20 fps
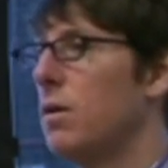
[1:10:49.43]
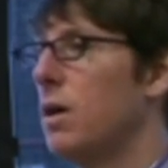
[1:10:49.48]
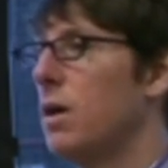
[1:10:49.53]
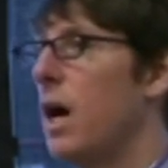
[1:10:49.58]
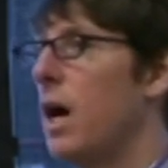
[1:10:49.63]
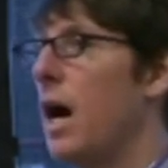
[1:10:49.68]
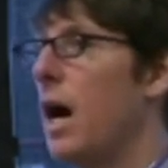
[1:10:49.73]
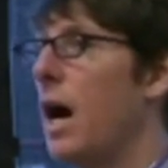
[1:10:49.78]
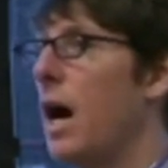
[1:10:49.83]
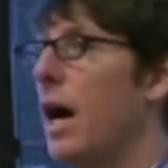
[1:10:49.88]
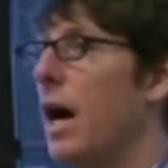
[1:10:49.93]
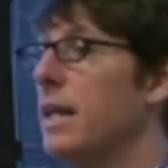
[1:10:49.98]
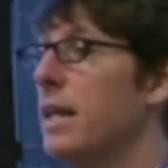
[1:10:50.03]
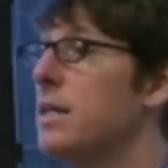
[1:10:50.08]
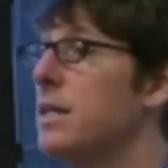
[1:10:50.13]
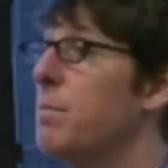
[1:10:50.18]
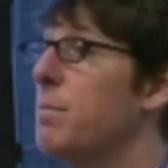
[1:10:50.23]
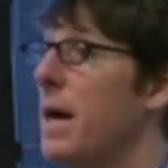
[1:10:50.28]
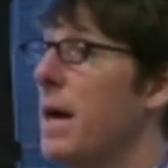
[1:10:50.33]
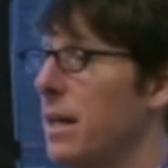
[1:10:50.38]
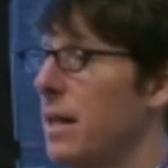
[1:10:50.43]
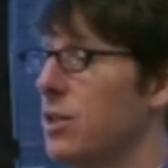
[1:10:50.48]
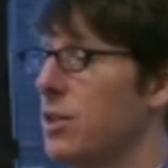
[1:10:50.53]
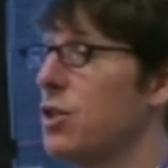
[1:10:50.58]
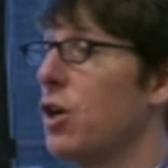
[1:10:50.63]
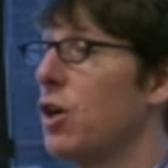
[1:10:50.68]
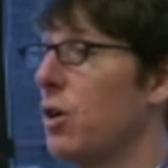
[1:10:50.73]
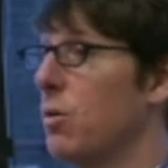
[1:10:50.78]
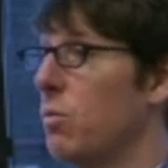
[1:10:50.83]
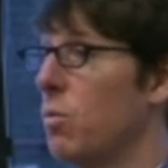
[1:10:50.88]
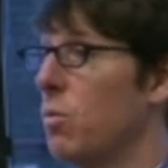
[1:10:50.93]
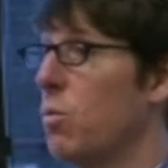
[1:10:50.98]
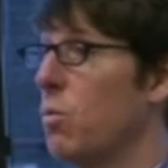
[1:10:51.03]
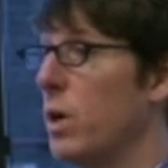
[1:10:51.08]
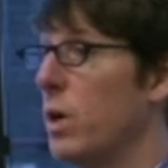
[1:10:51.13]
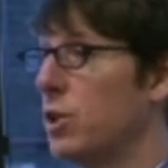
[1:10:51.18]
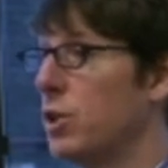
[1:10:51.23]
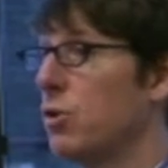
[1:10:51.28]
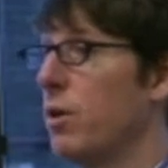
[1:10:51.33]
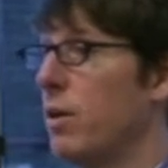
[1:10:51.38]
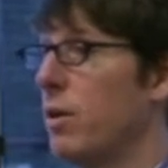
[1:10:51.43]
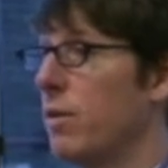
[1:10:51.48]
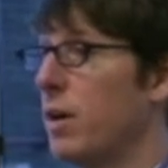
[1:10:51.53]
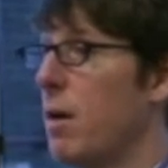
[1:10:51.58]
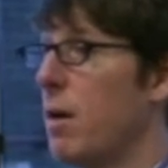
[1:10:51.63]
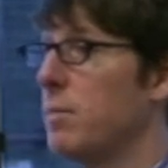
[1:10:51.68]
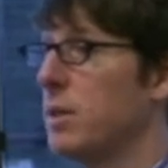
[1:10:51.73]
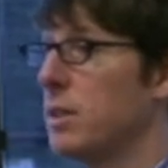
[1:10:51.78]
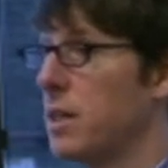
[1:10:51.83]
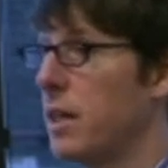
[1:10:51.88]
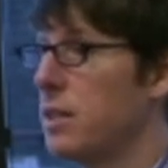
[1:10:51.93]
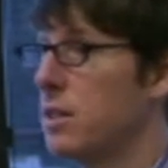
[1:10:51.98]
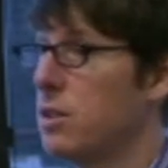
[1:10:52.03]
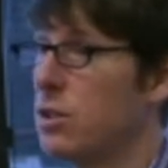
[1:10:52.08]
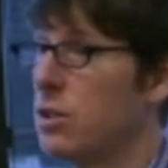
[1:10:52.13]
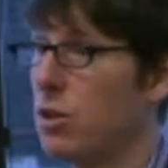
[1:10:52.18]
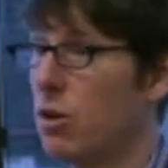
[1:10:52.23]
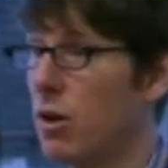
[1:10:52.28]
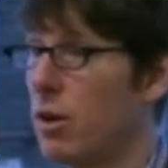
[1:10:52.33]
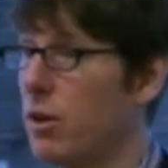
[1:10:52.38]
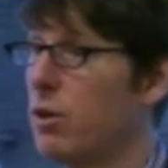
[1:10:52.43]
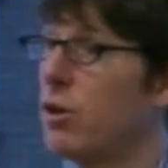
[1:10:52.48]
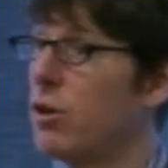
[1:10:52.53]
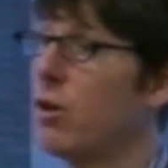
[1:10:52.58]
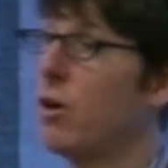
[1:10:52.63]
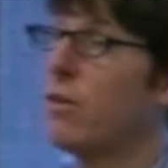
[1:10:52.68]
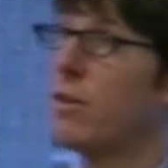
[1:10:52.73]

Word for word: Uh, it depends on which Creative Commons license you're under. You're,